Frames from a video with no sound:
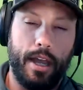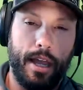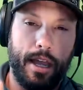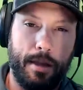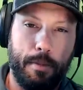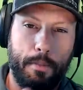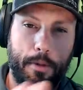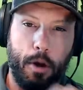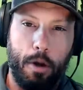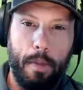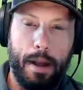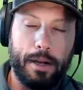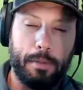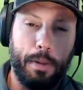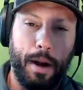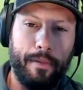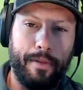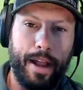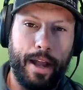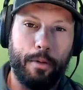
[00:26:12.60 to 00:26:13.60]
going back to
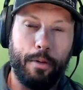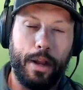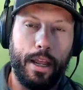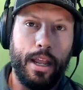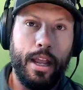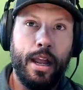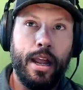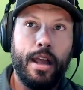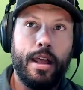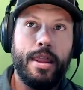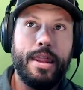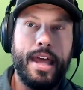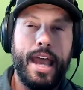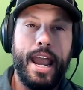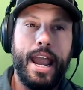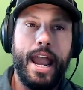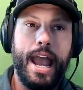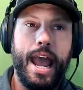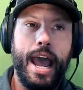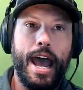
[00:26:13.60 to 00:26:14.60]
private equity,
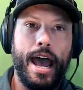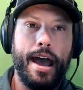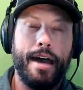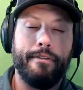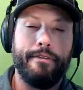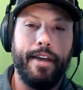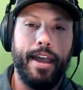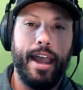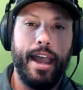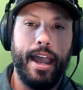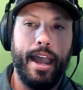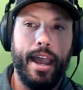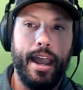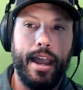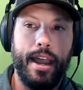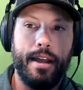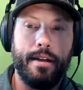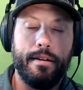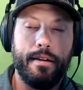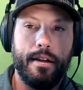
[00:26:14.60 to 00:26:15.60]
they have
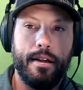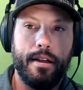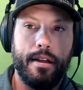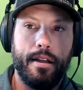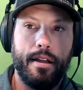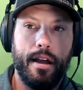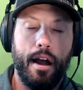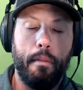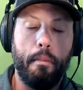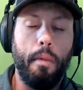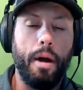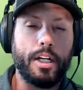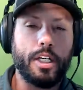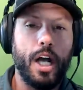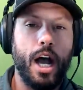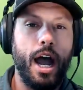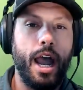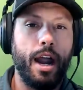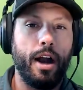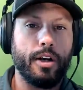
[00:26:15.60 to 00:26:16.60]
a much
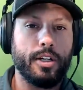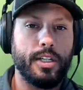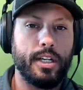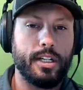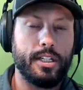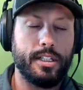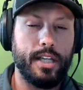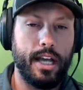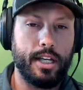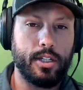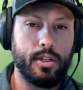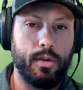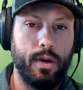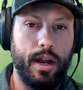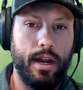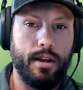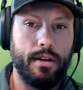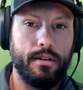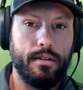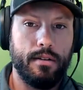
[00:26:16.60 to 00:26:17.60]
higher success
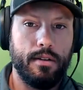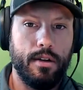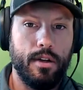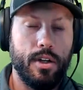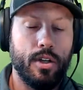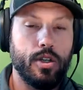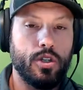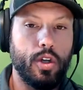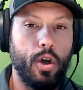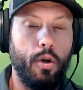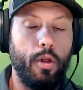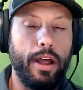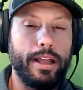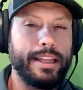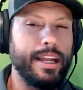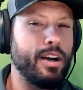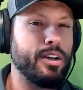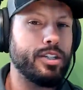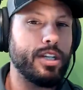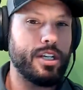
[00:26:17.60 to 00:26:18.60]
rate. So like
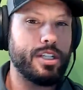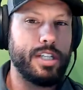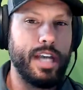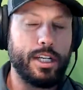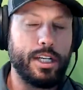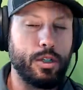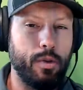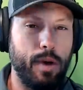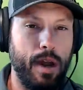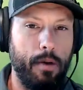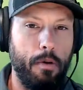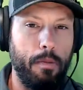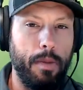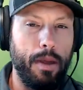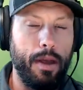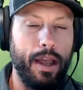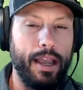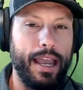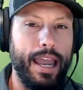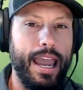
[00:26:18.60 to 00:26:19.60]
their success rate would be
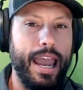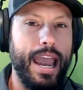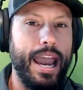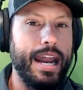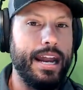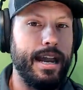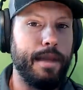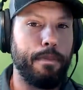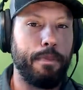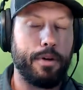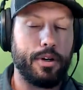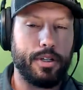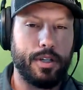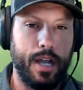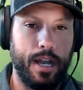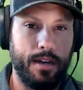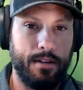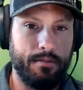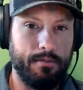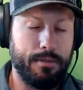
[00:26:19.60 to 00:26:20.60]
like
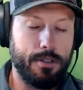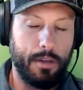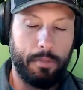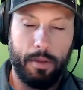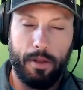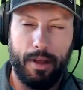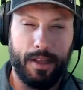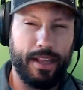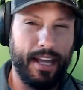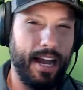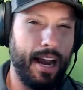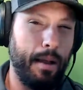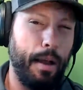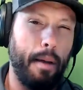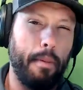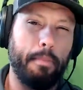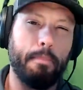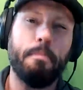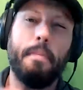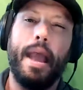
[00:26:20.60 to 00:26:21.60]
80%, something like that.
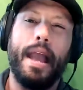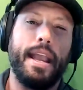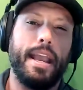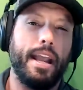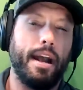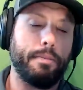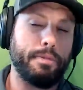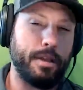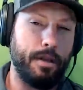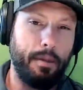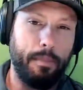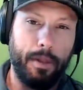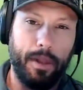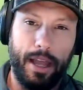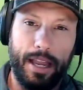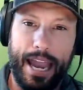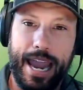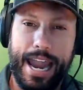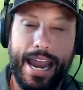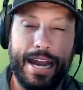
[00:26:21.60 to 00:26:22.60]
I'm making up something, but
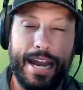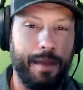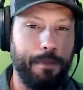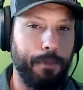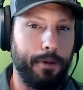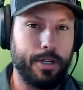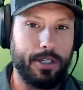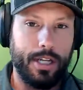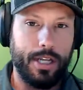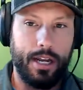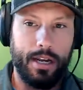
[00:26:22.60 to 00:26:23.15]
like 80%,